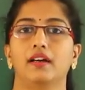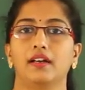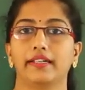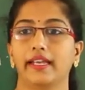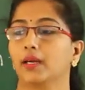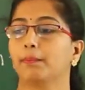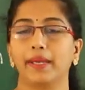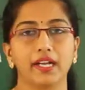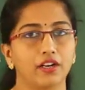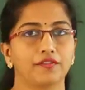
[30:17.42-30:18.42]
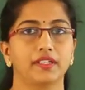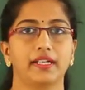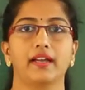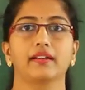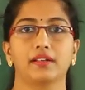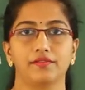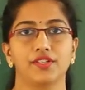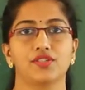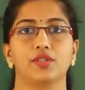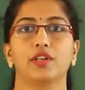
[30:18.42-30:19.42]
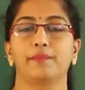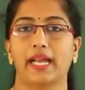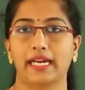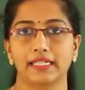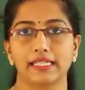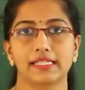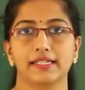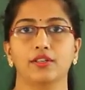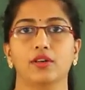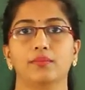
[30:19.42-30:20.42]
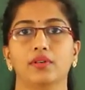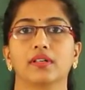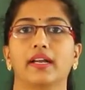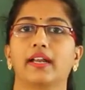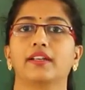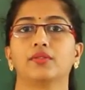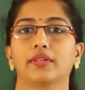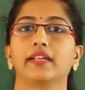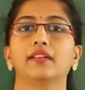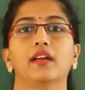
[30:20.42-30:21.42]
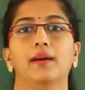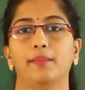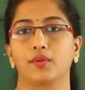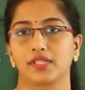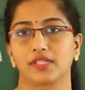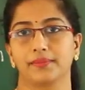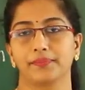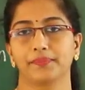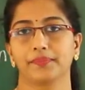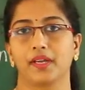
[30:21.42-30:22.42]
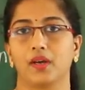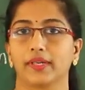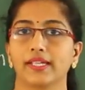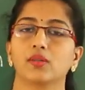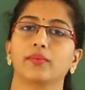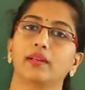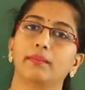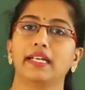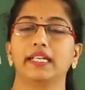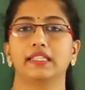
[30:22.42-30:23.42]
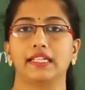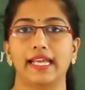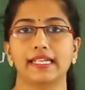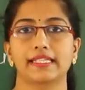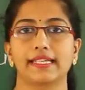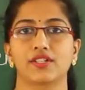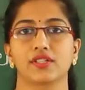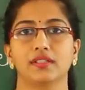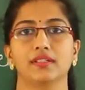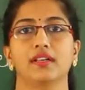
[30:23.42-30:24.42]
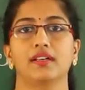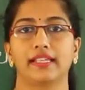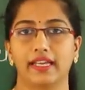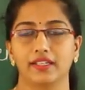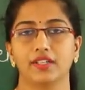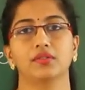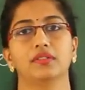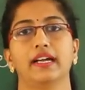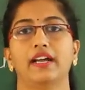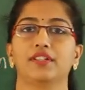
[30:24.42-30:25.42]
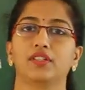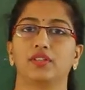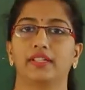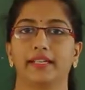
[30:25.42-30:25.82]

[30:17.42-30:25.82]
take a pic of the diagram which you have practiced in your book, and you can post it. Okay, so we'll meet in the next session. Thank you. Have a good day.